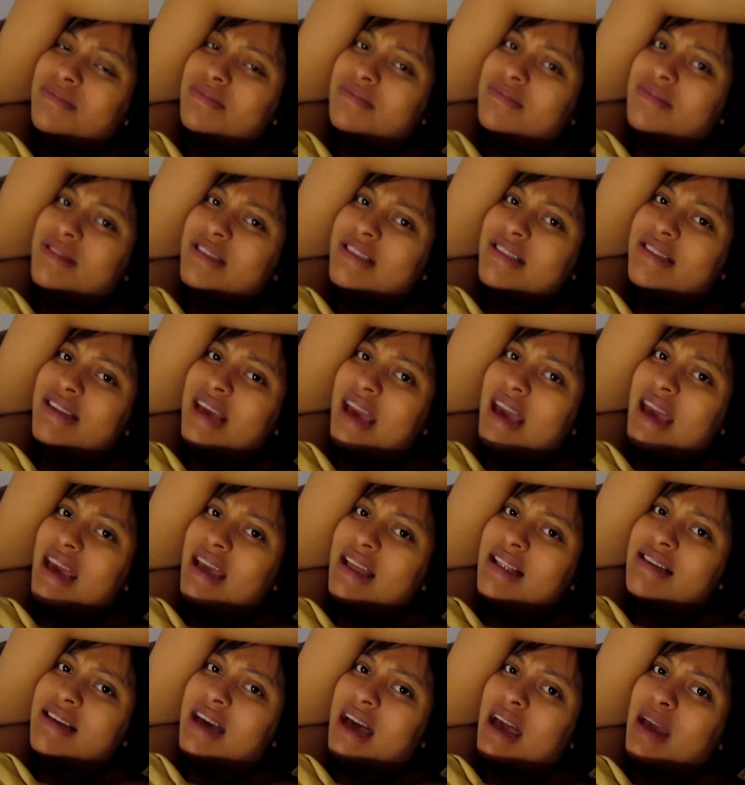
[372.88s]

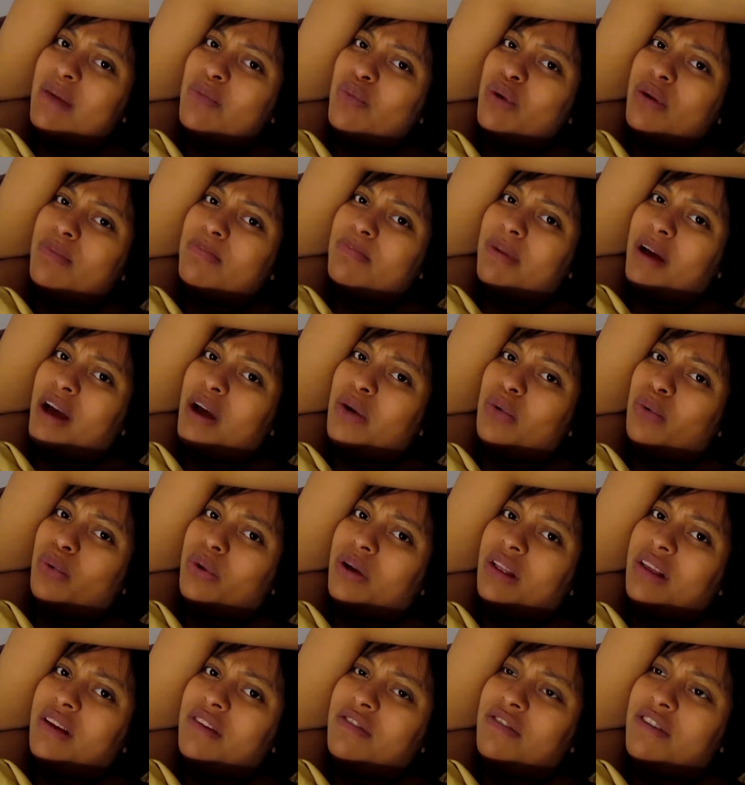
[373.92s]
Today, time went by
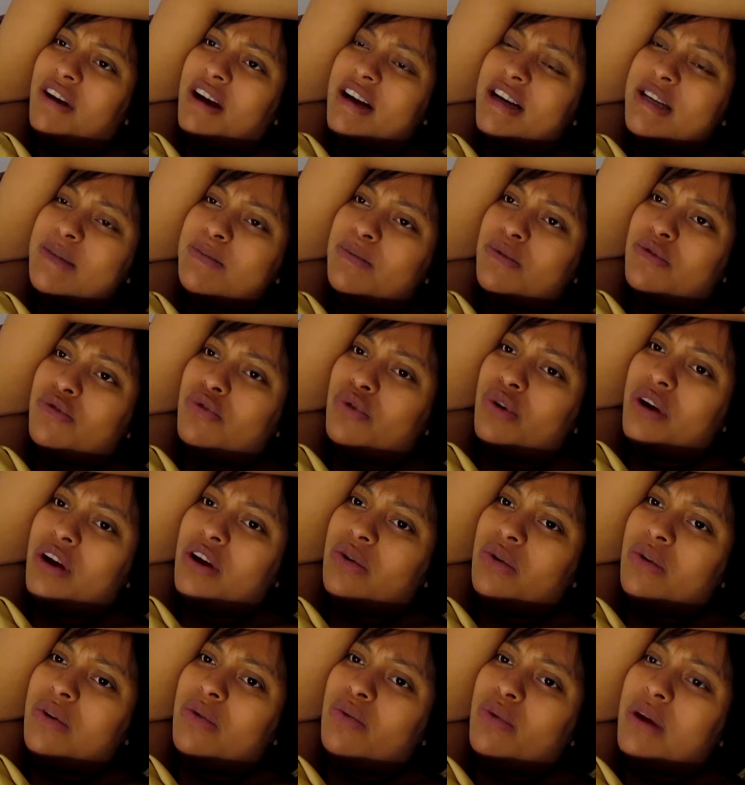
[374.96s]
really fast. Before I
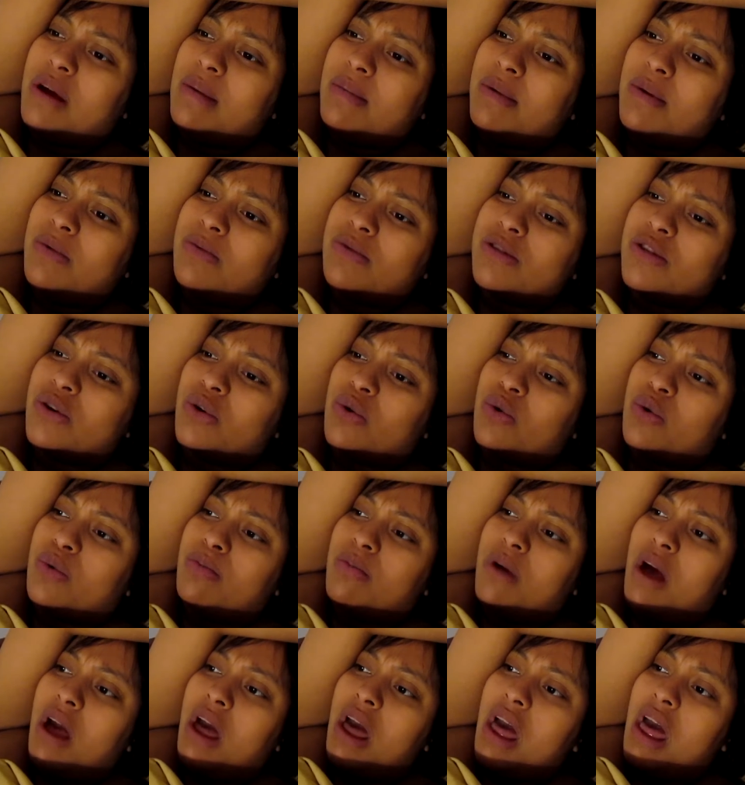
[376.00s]
knew it, Raymond was
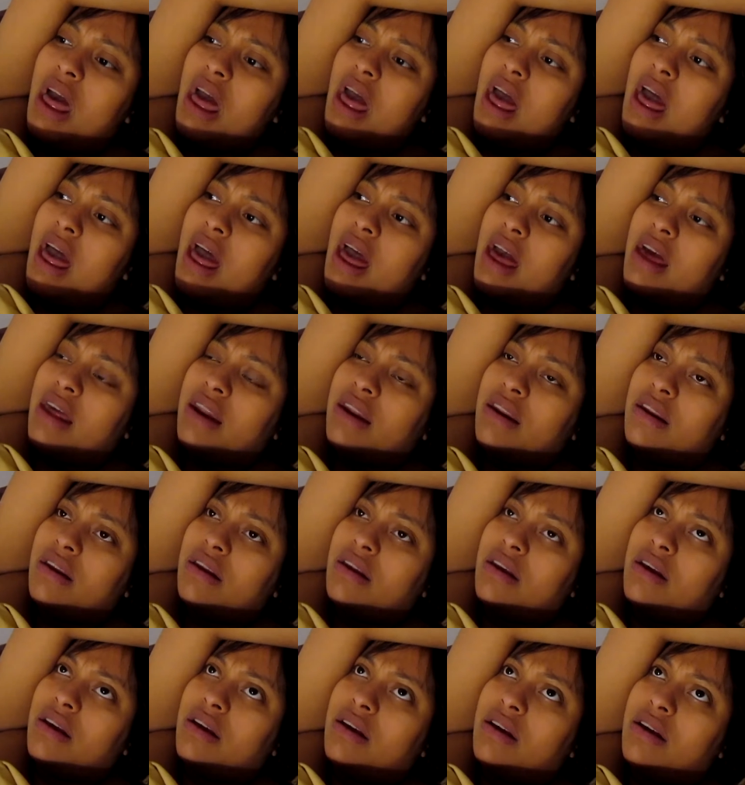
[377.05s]
home.
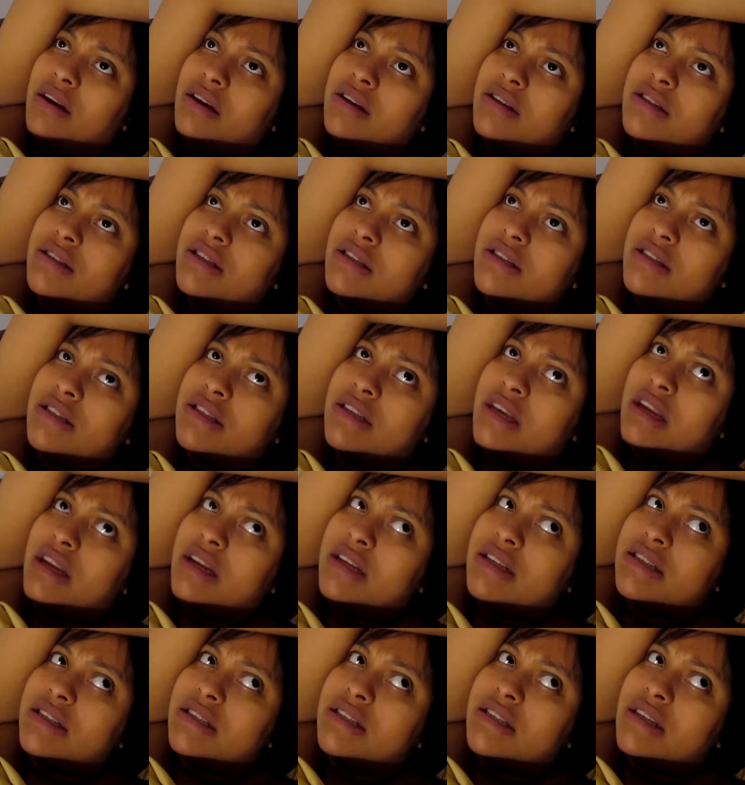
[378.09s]
And since
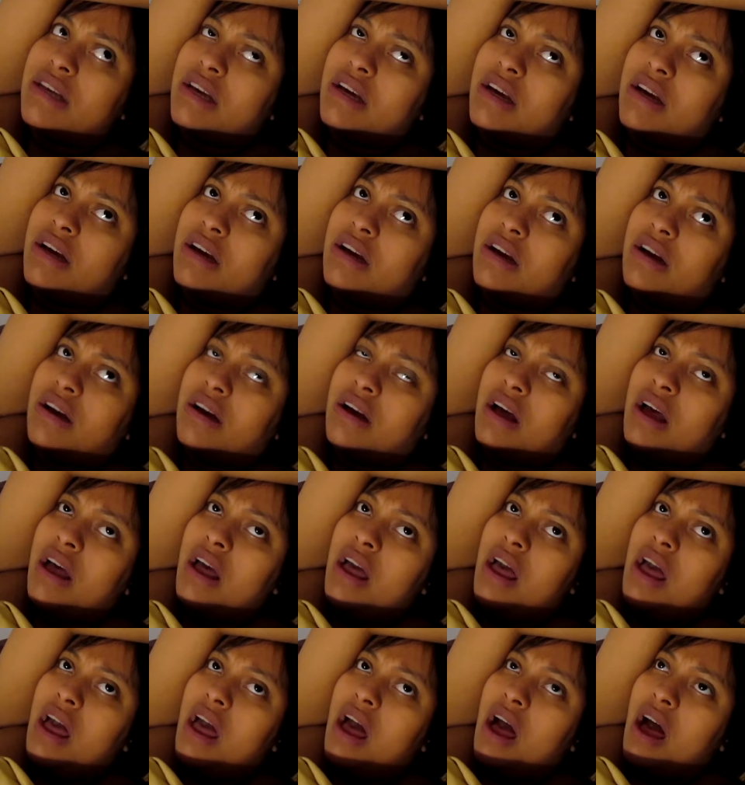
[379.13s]
getting sick,
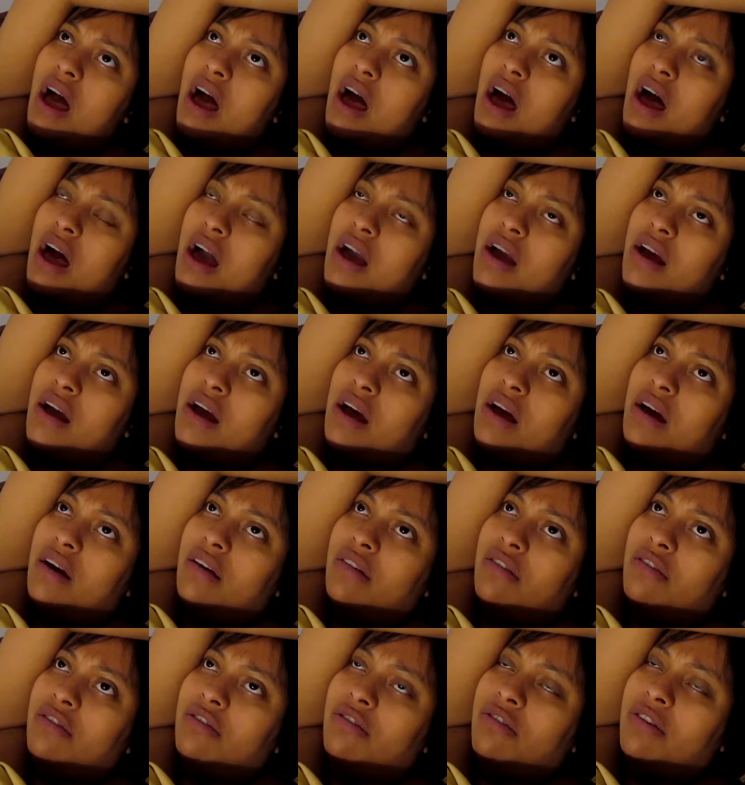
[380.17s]
I
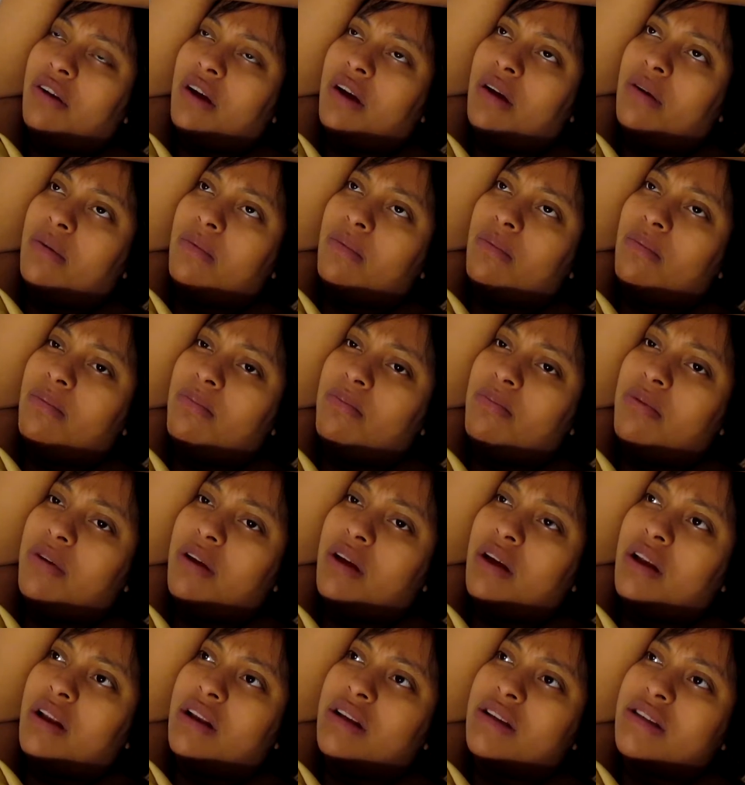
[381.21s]
have
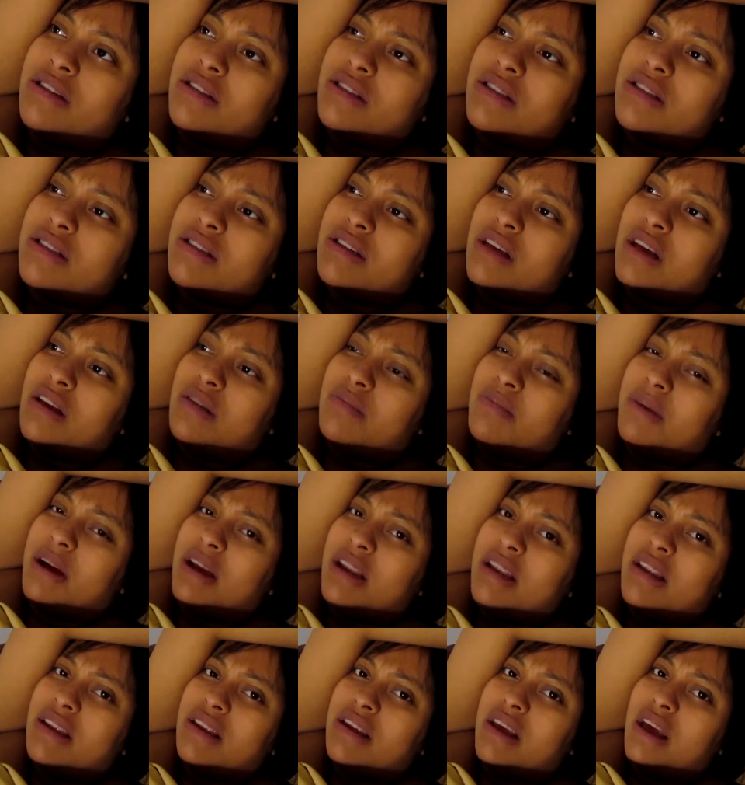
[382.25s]
been just like, my
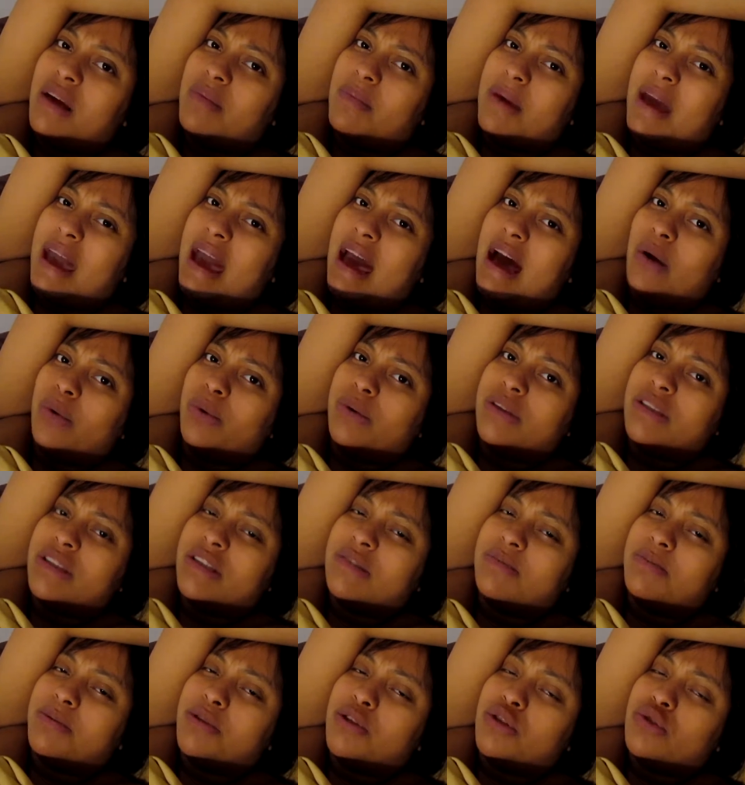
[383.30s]
hours
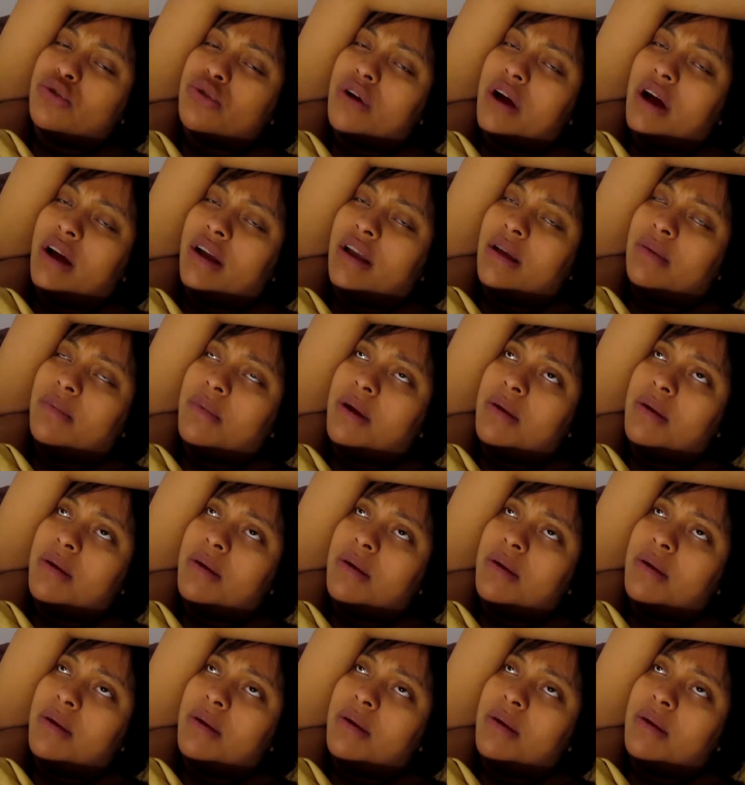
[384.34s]
have been dragging.